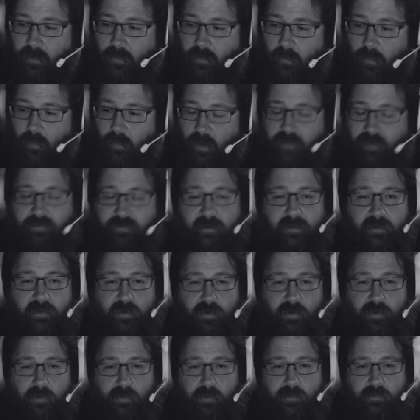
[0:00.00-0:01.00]
Watching the
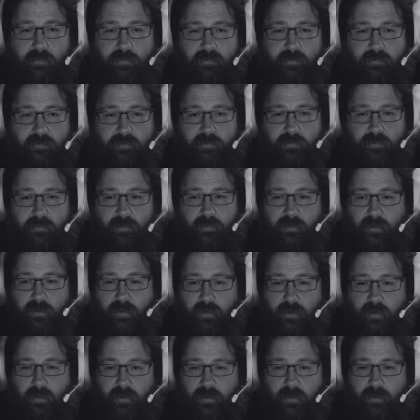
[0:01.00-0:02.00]
news,
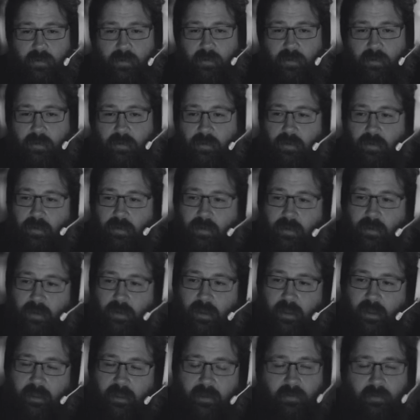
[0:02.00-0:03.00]

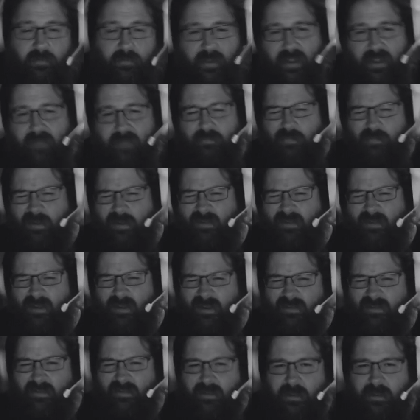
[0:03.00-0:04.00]
I don't have
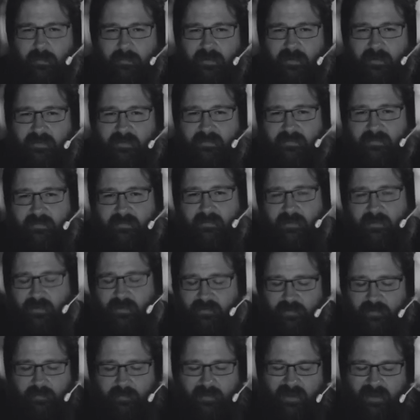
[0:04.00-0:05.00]
PTSD, but there are
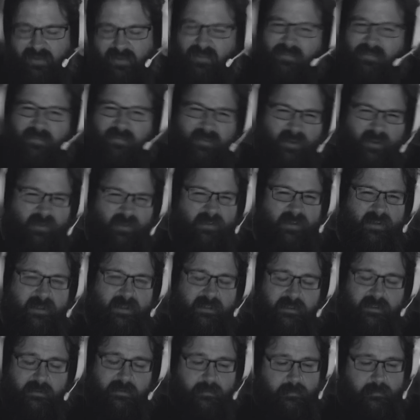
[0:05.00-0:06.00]
some days it feels like
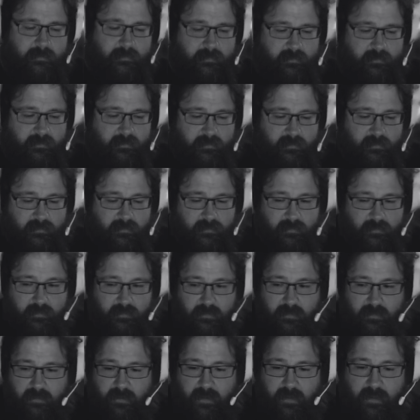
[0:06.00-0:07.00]
it.
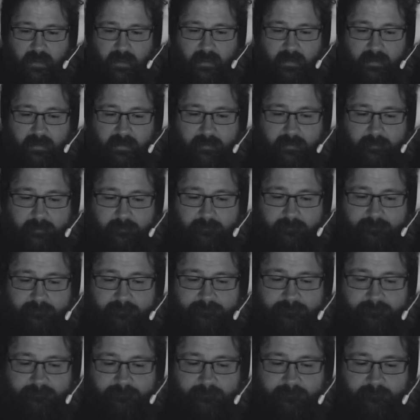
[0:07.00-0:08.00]

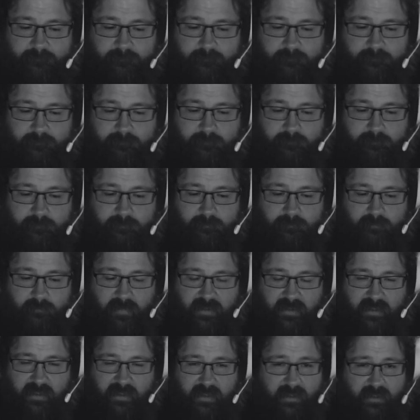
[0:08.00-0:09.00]

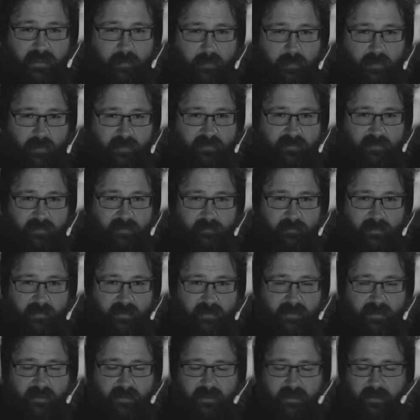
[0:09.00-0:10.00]
But I got to keep watching. I
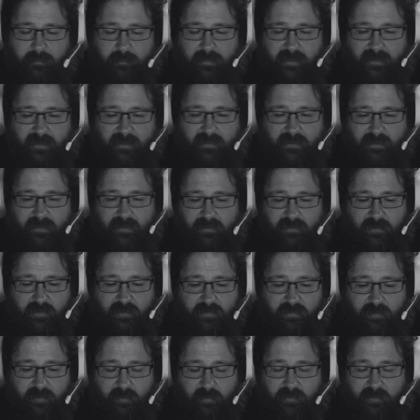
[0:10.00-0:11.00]
got to keep paying attention and
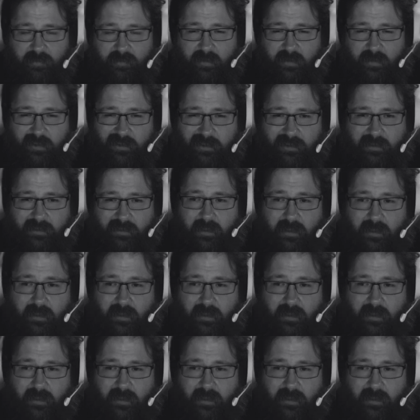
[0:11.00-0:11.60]
see what's going on.